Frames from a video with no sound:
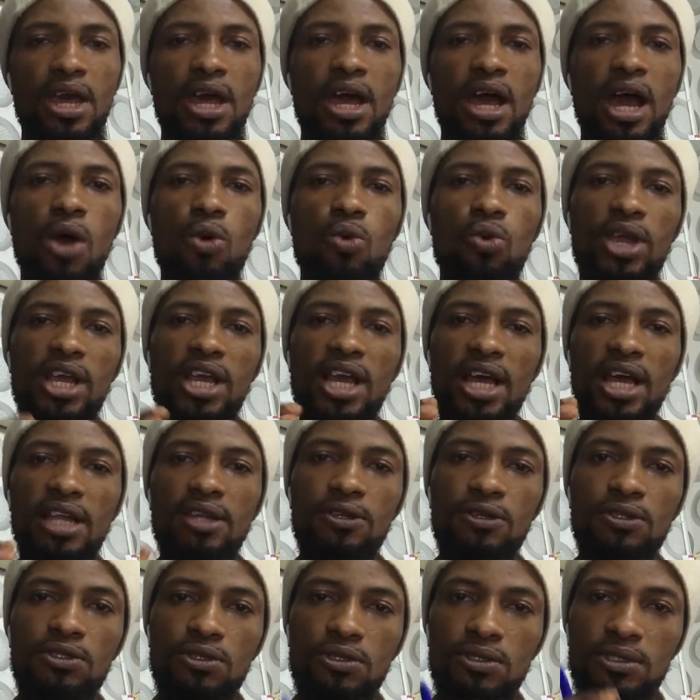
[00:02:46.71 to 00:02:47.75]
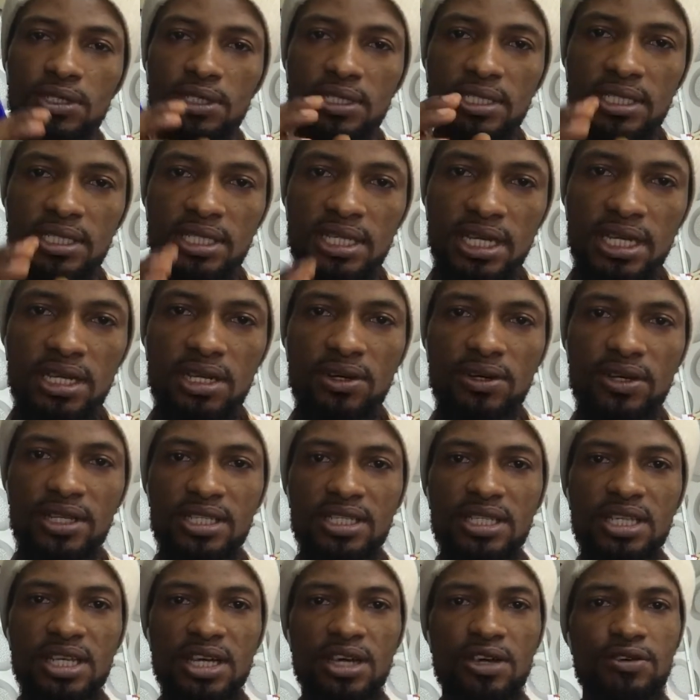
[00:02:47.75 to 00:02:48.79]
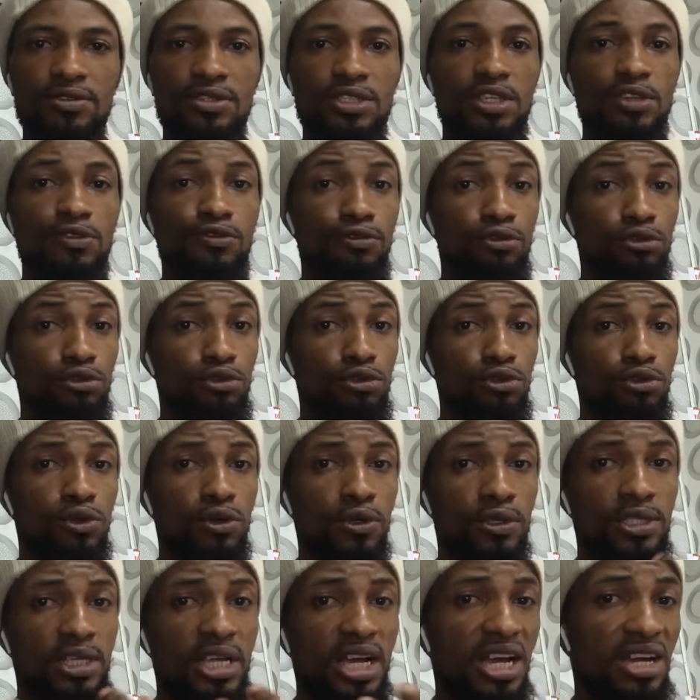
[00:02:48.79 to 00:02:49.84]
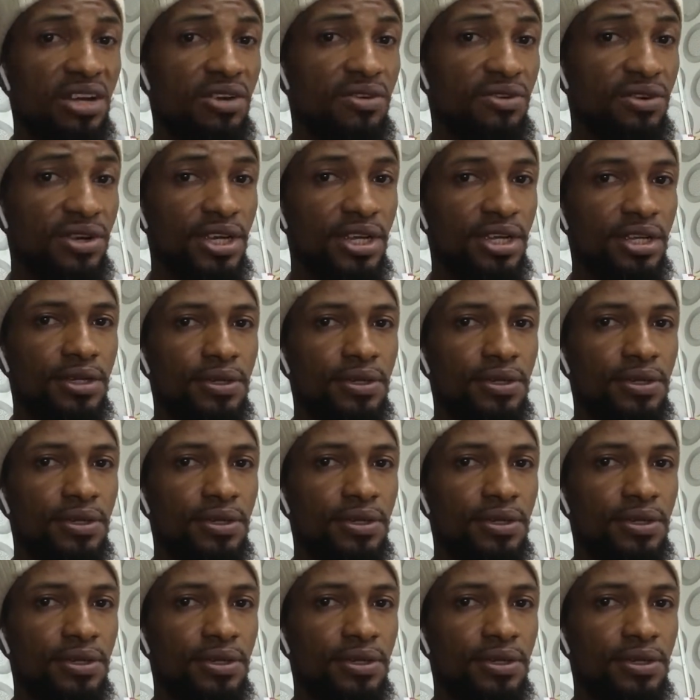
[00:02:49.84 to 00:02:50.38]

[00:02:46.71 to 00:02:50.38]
And we cannot understand ourselves if we do not agree.